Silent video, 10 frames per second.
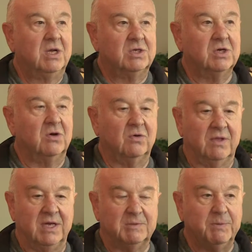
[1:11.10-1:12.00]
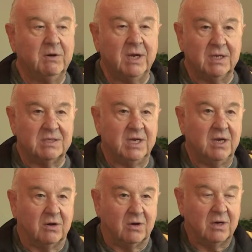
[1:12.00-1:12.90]
So the experience
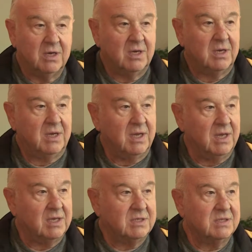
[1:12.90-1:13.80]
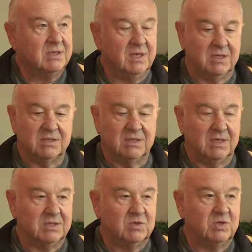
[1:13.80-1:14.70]
here is
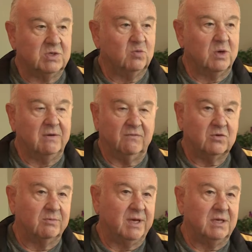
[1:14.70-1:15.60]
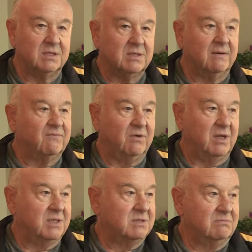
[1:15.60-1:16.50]
just one of tremendous comfort.
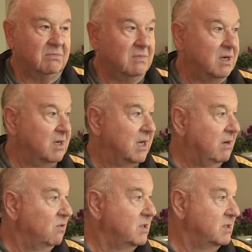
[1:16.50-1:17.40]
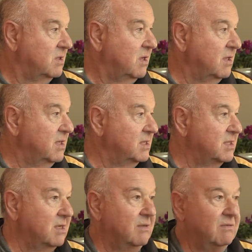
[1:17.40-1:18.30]
I would call this
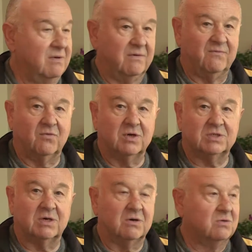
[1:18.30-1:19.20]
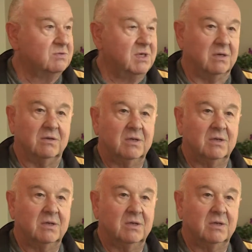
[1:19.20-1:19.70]
a 4-star hotel.